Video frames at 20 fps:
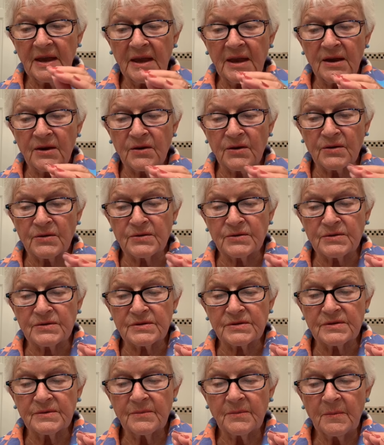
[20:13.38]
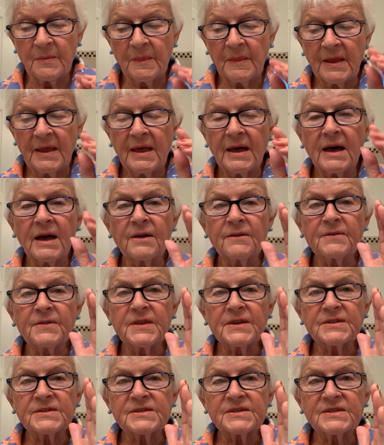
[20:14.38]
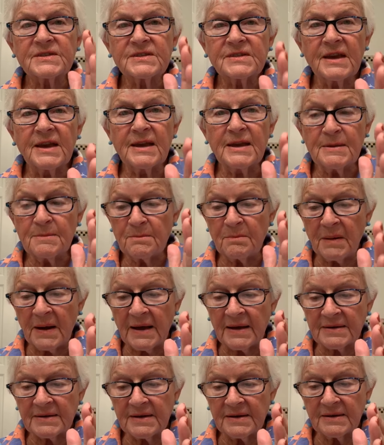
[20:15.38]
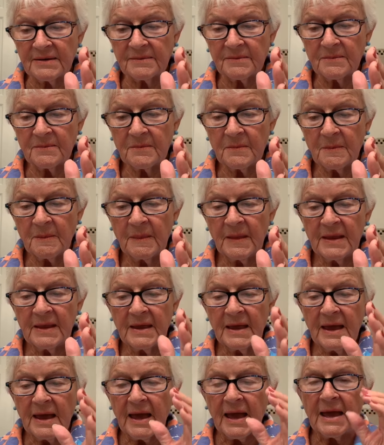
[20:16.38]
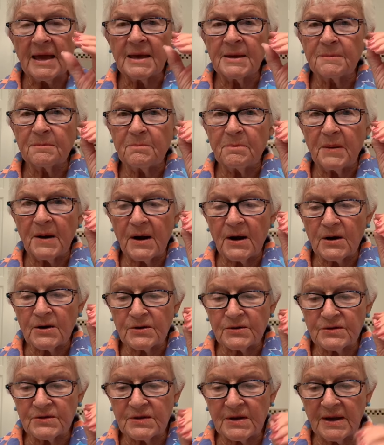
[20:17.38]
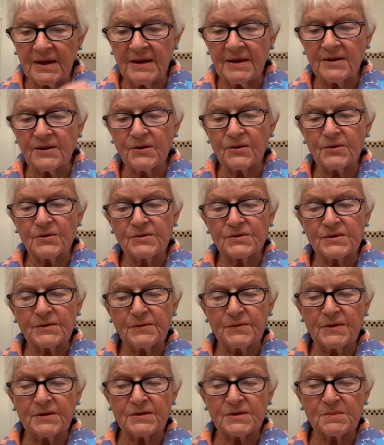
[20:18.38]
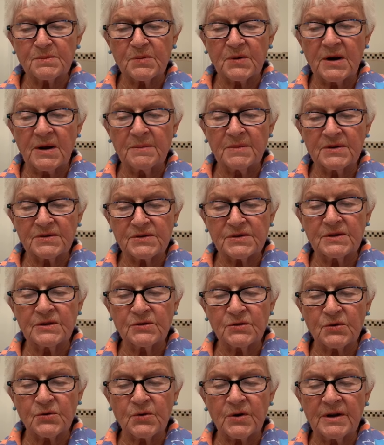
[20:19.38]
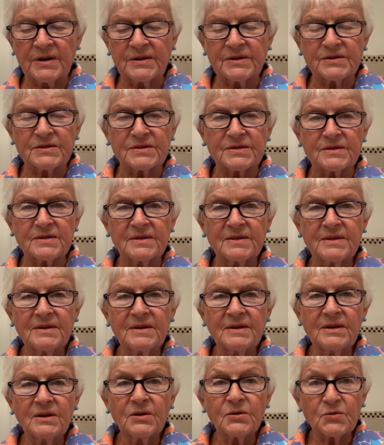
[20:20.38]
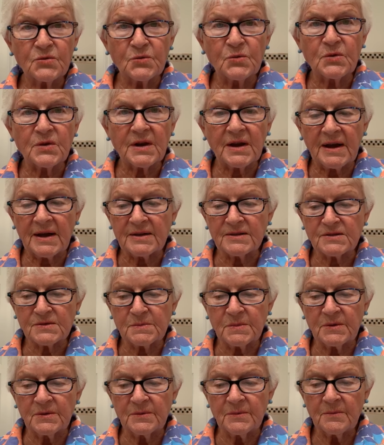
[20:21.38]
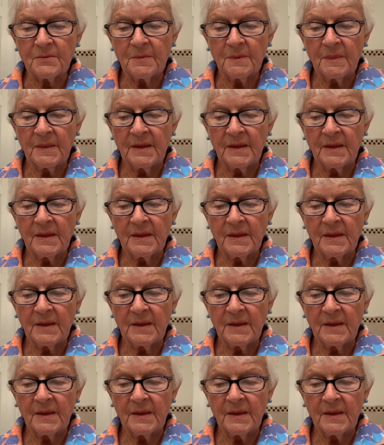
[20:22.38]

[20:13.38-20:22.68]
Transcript: heirs of the same body, and partakers of his promise in Christ, through the gospel,